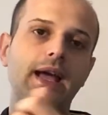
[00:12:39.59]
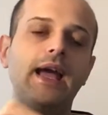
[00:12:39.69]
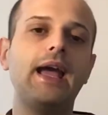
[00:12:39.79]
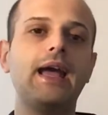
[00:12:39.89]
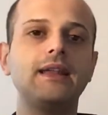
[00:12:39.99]

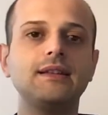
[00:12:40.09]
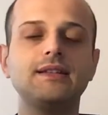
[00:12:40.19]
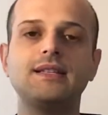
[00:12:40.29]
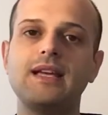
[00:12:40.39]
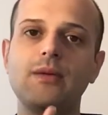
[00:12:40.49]
and the
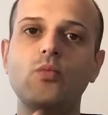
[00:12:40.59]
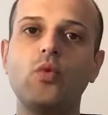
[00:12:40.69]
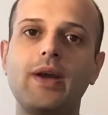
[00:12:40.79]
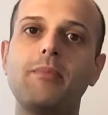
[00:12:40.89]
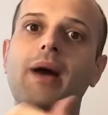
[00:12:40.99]
same
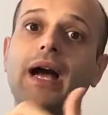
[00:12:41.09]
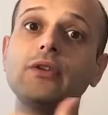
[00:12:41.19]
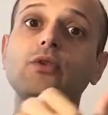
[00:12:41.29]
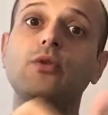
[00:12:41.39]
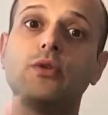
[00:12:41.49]
way
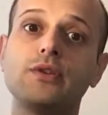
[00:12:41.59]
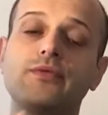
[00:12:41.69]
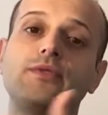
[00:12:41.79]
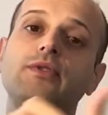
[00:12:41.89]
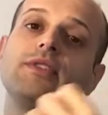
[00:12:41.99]
minor chords
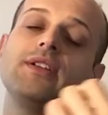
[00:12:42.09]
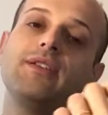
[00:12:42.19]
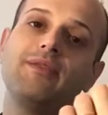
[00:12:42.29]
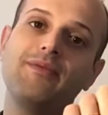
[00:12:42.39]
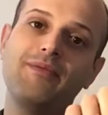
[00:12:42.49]
from
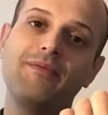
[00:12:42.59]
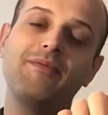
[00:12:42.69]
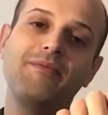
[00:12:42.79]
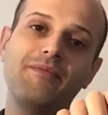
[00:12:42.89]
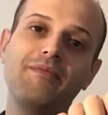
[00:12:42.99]

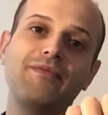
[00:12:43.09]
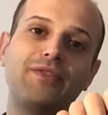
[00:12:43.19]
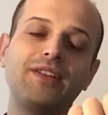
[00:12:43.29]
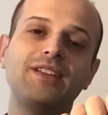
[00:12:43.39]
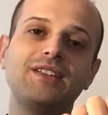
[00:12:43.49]

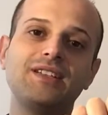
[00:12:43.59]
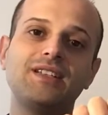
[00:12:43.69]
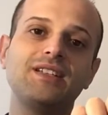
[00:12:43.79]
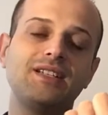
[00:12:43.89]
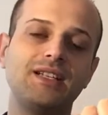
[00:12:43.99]
the
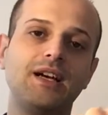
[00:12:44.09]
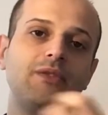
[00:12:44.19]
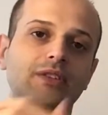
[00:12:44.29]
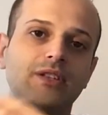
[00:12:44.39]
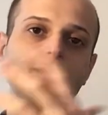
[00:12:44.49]
distance down in
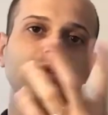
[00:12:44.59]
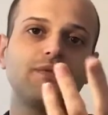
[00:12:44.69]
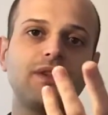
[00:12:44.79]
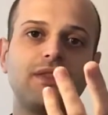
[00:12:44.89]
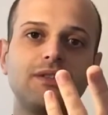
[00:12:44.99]
terms of
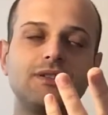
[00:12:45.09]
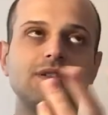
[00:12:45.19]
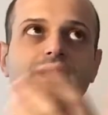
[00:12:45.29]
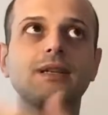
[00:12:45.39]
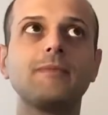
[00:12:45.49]
the thirds.